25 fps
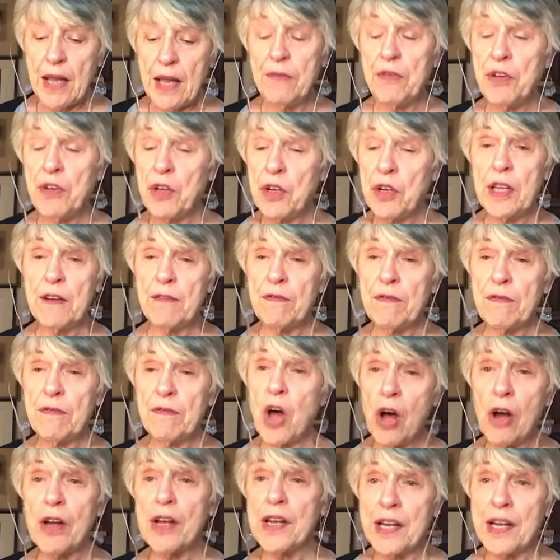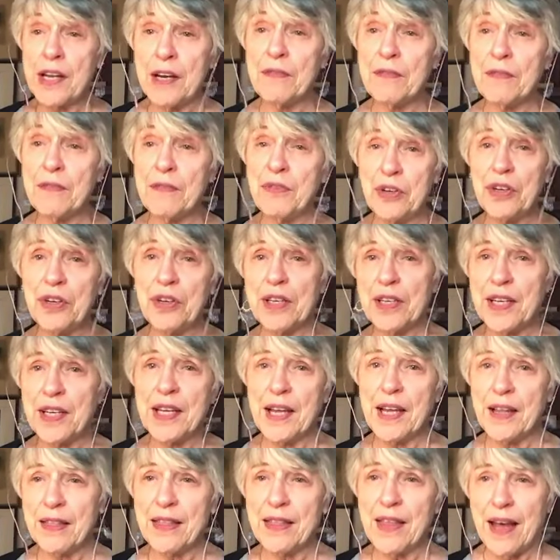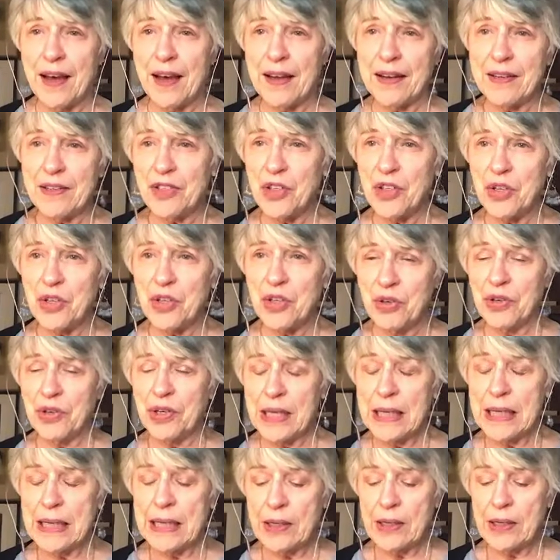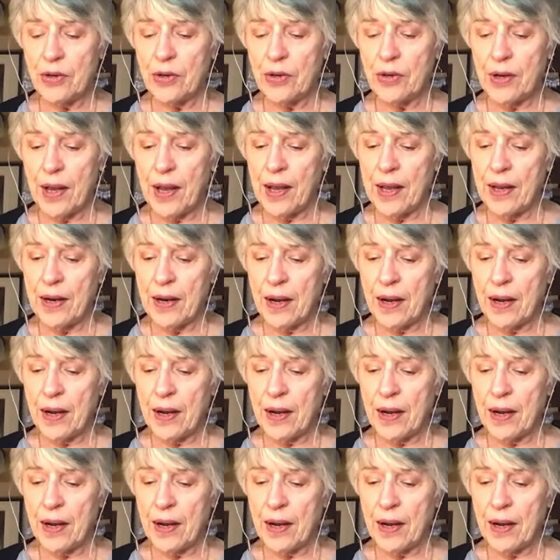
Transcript: If you live long enough, you're going to get that sooner or later.